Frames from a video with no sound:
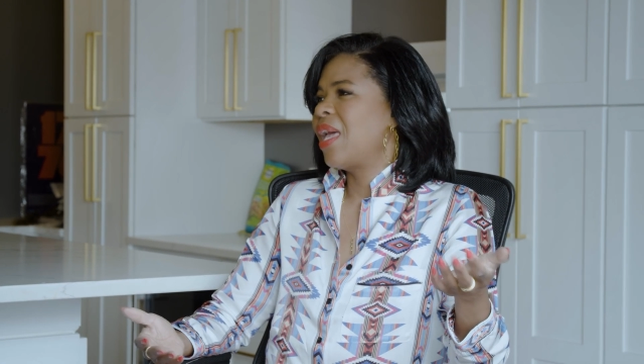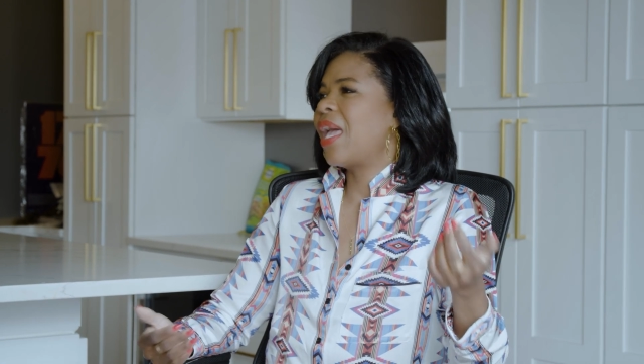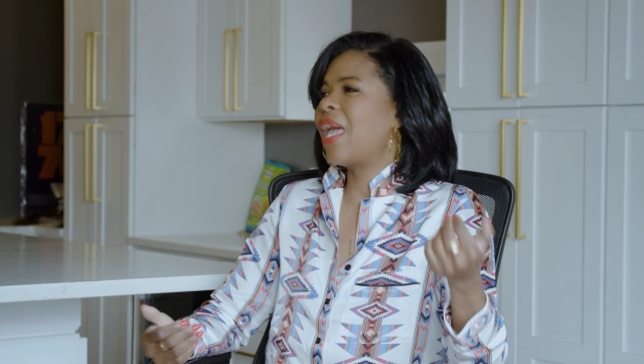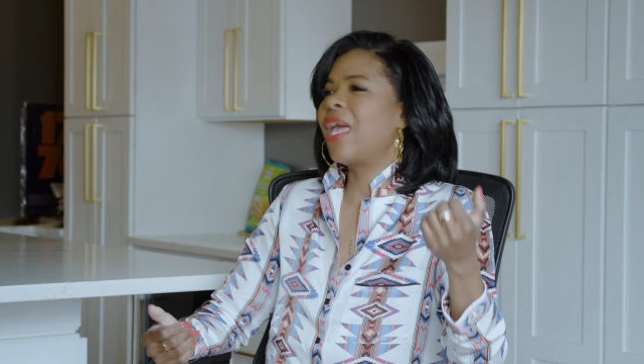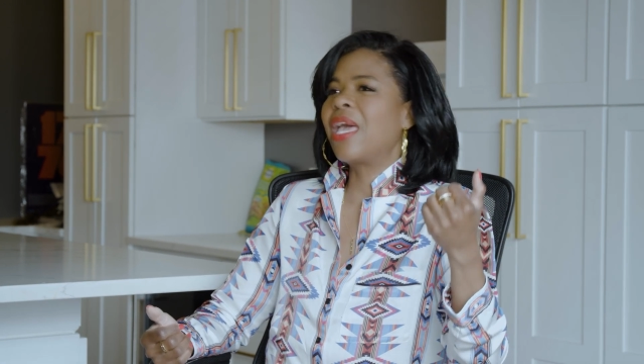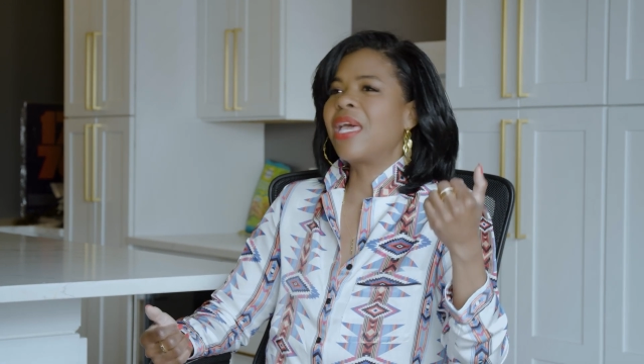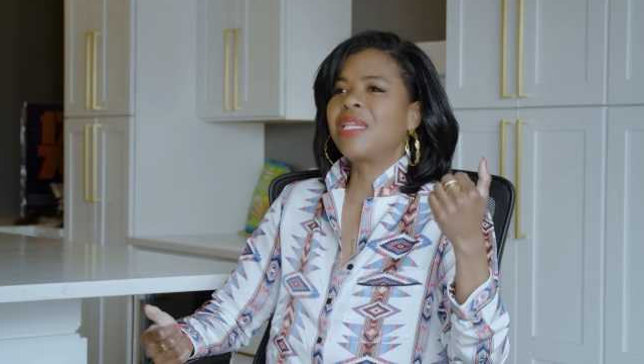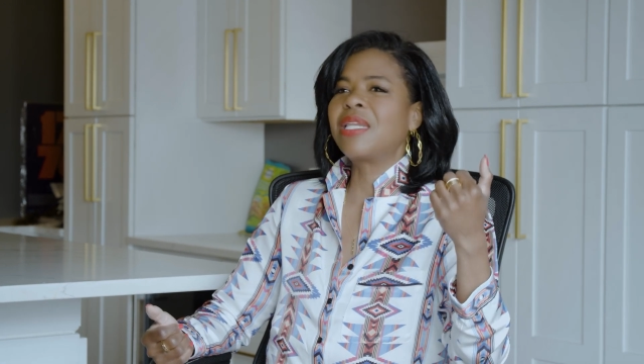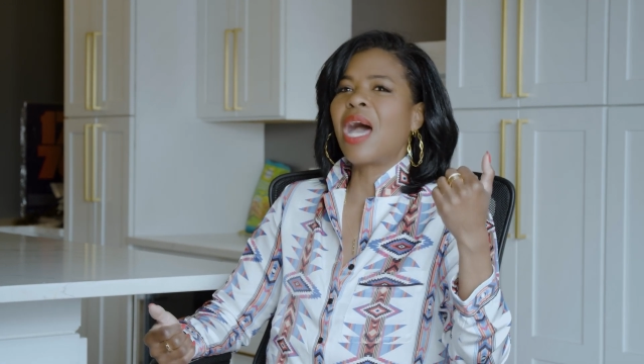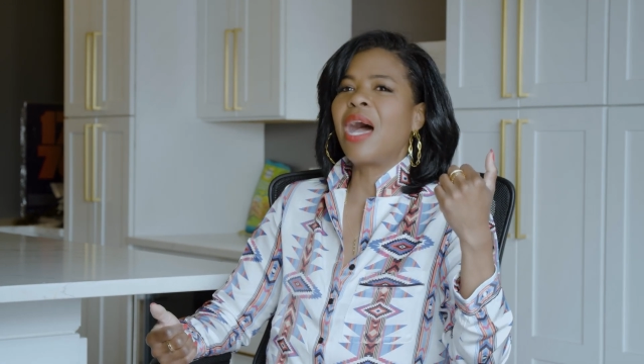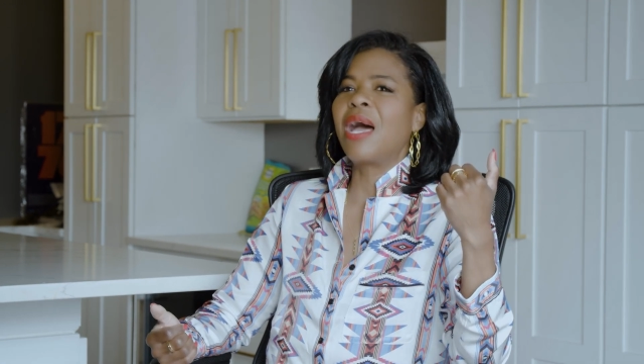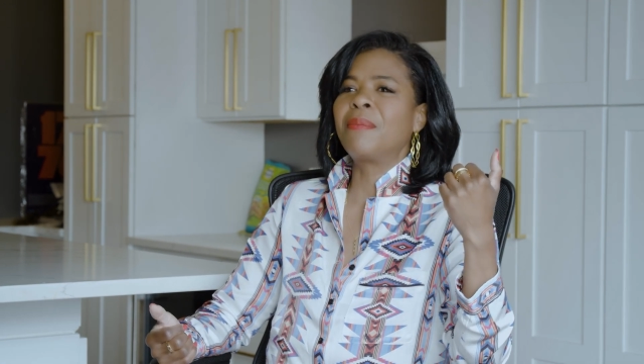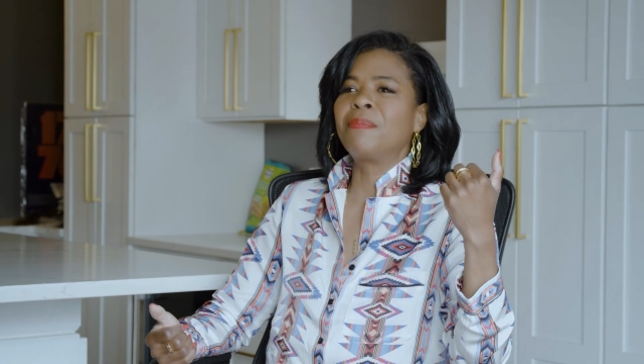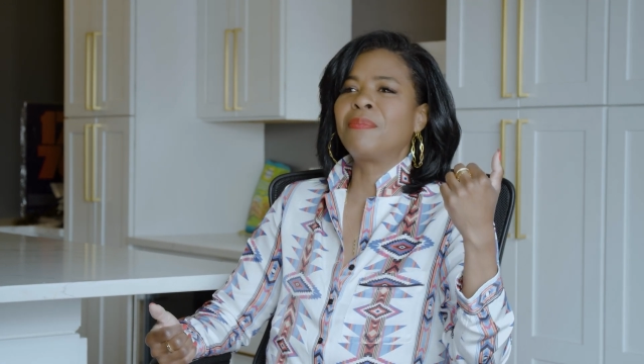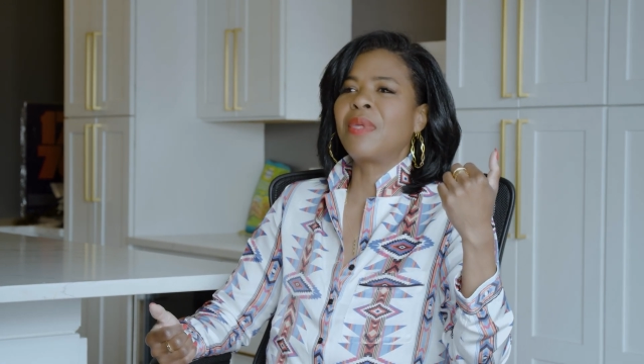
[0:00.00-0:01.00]
And
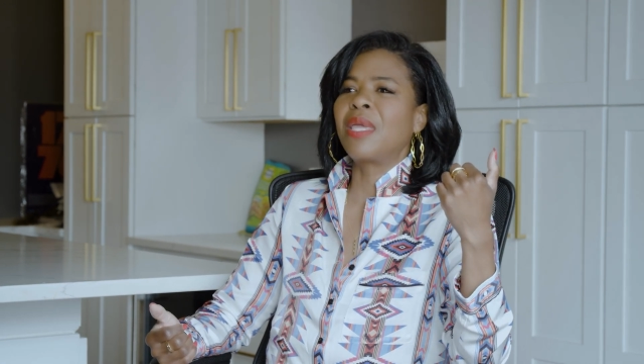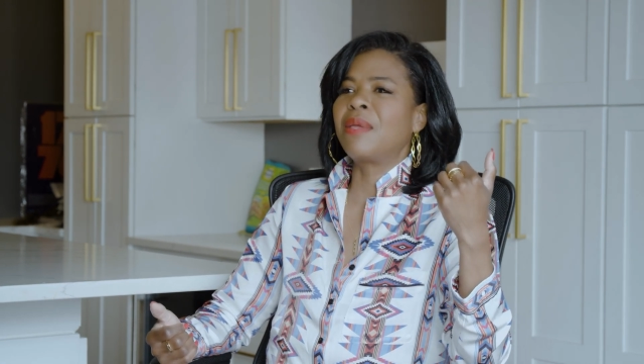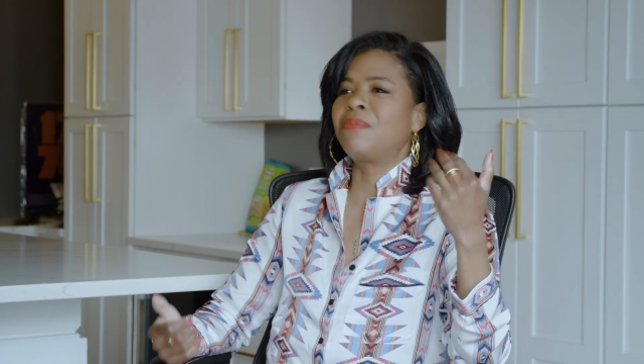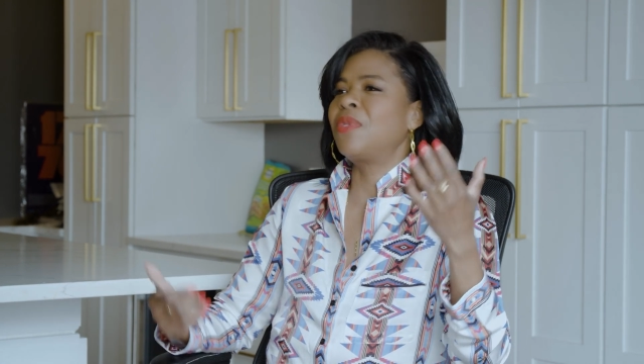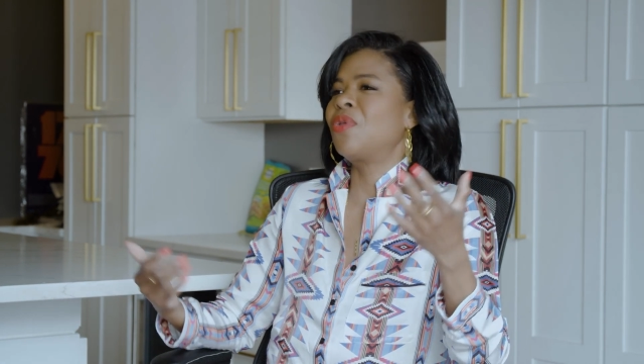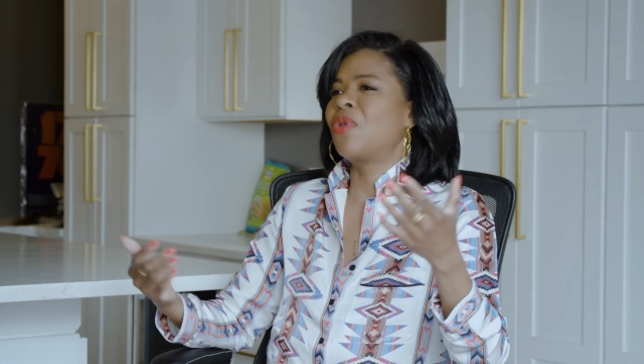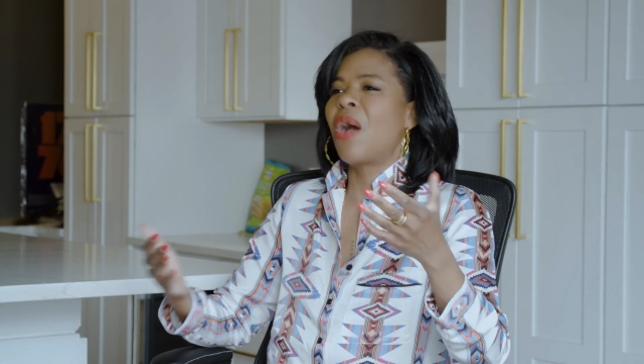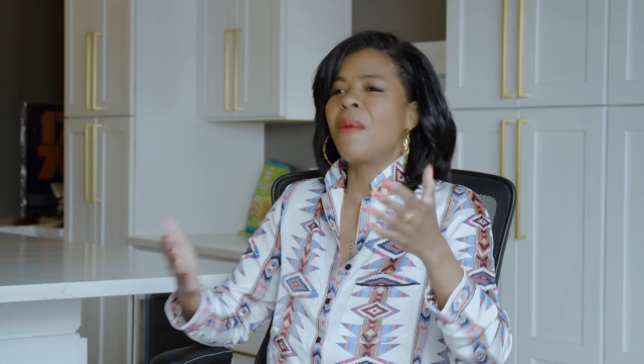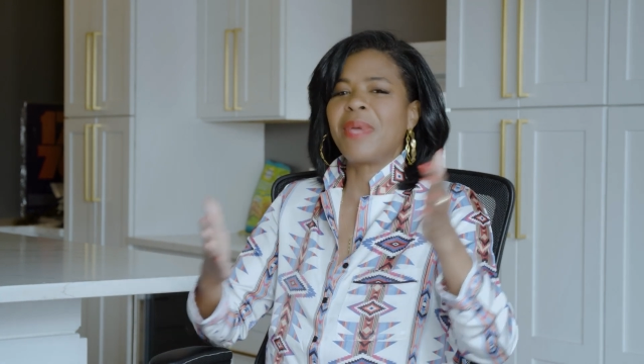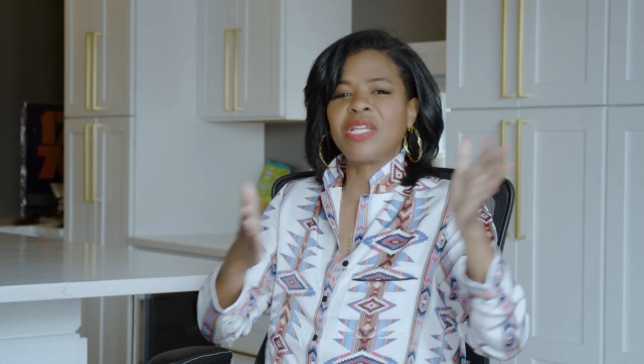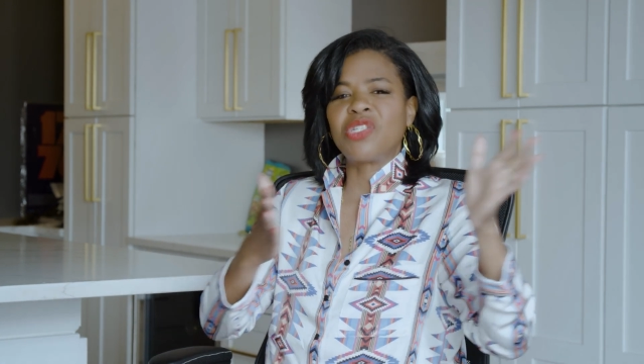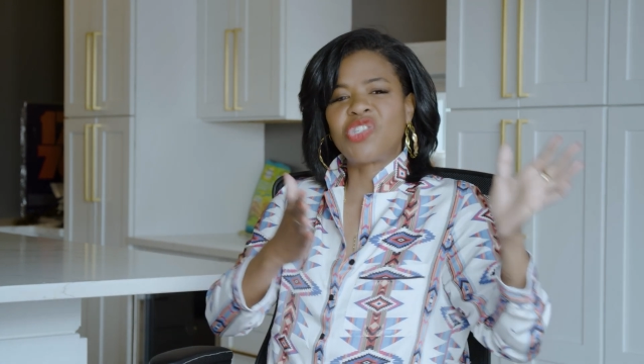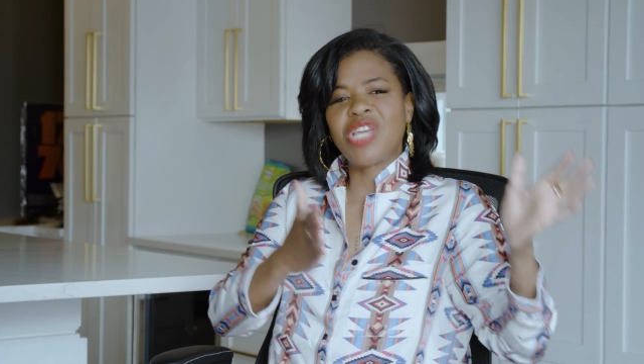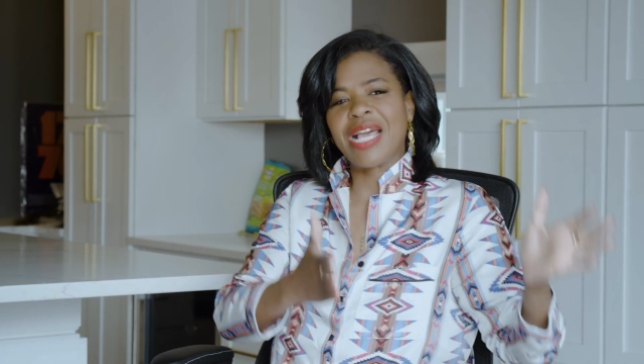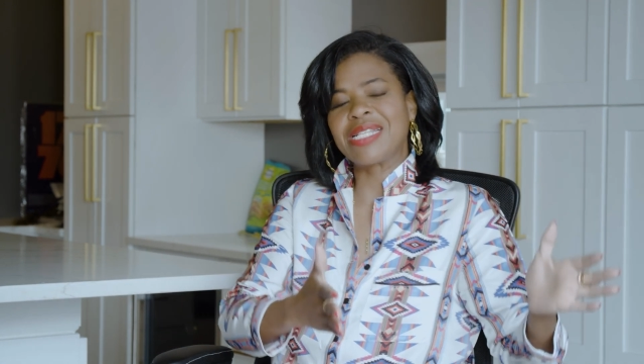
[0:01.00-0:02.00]
I'm
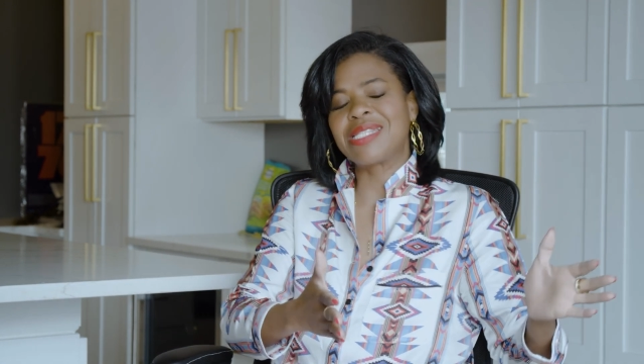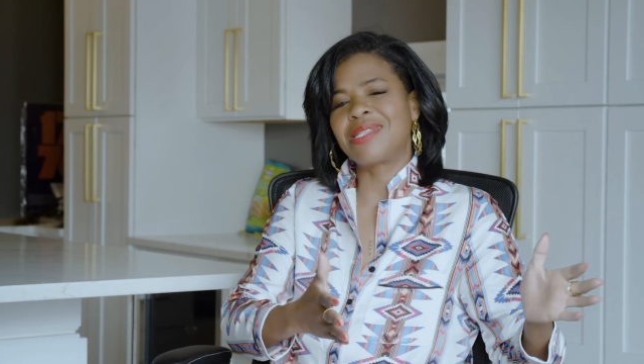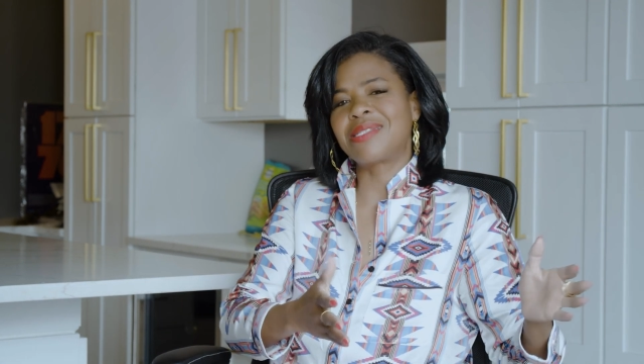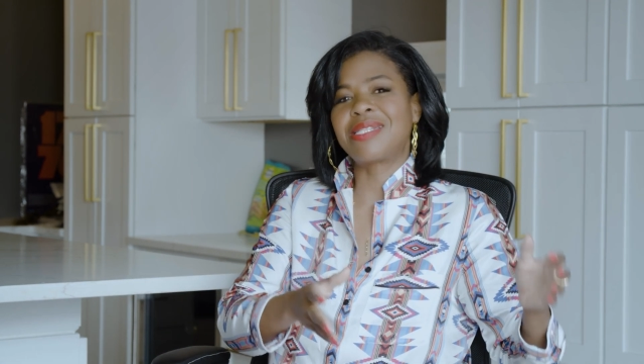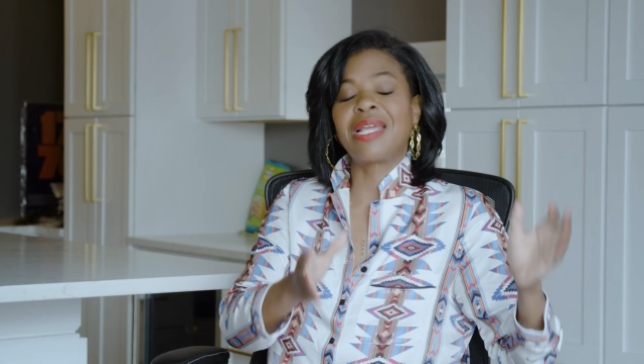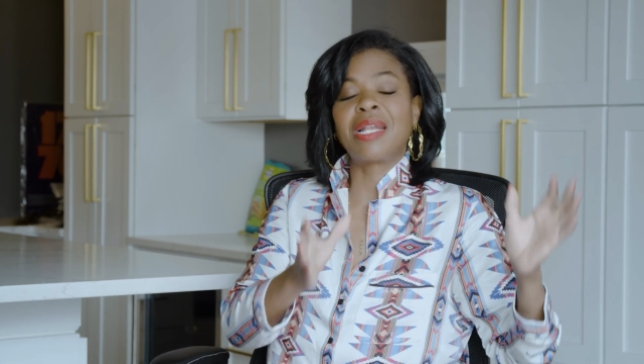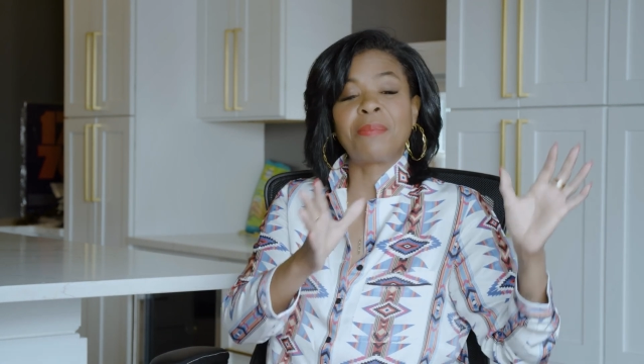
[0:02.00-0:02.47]
at Jackson State.